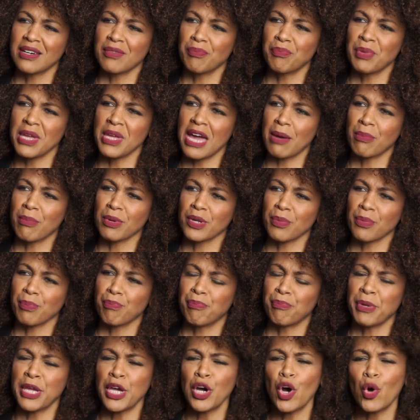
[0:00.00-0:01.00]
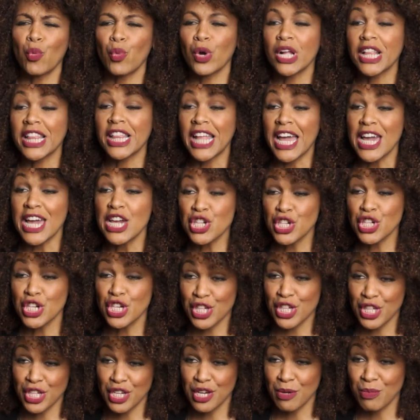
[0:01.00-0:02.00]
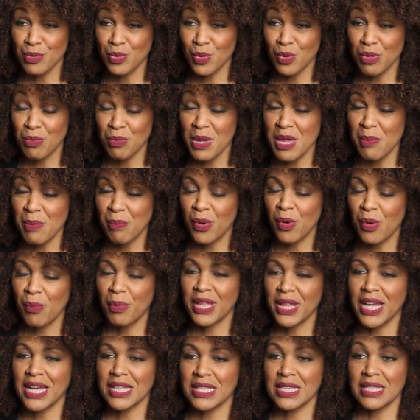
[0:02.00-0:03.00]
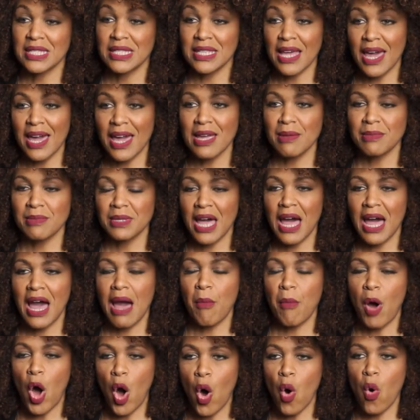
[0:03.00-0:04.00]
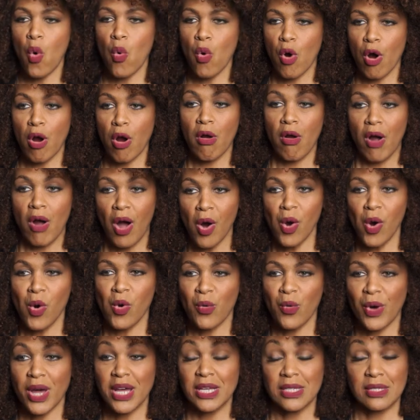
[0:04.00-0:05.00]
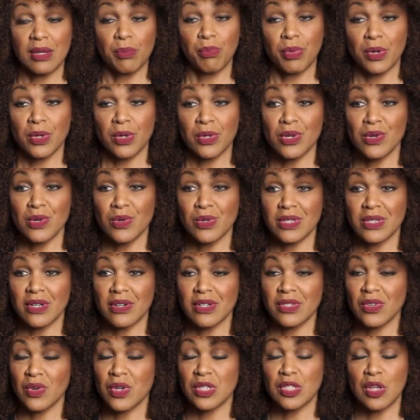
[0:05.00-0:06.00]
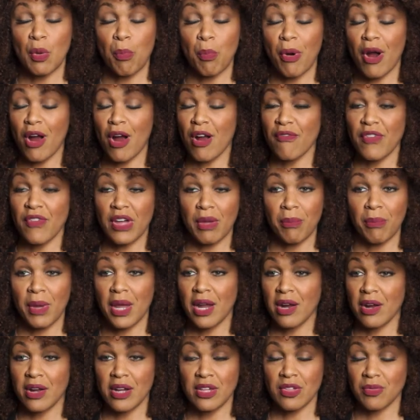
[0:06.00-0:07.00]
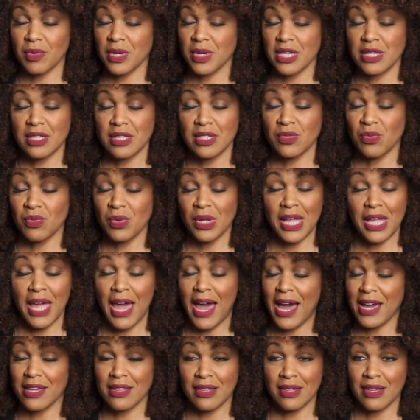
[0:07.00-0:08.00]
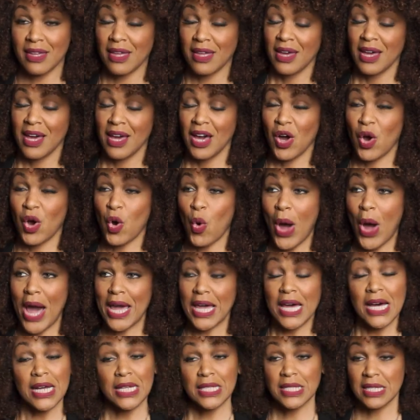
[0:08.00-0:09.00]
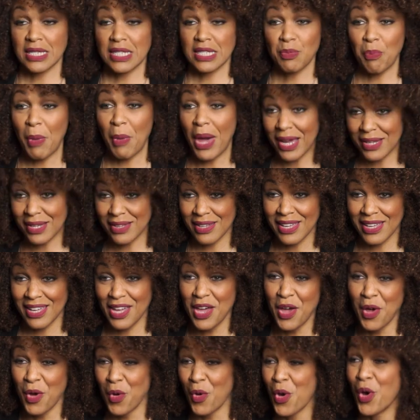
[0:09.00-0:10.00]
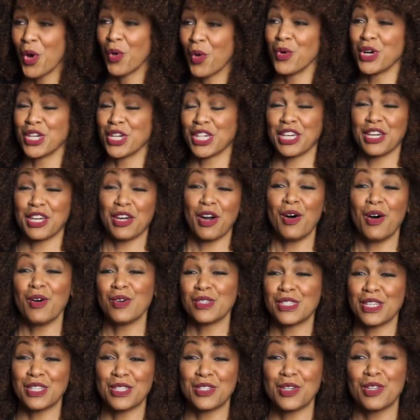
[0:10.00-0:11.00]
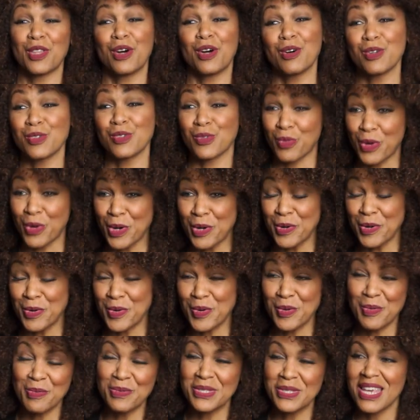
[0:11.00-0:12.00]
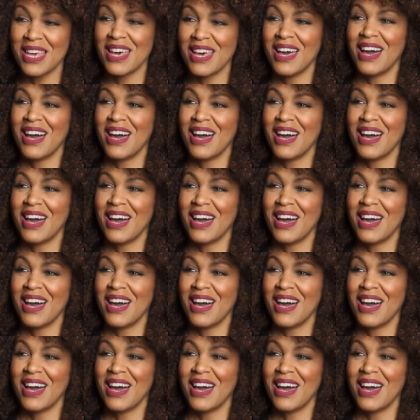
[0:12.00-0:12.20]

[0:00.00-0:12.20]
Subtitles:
be able to build relationships with people, but at the same time hold her own as a producer. So it's the perfect marriage because she's really actually quite unsuspecting when she goes into those rooms.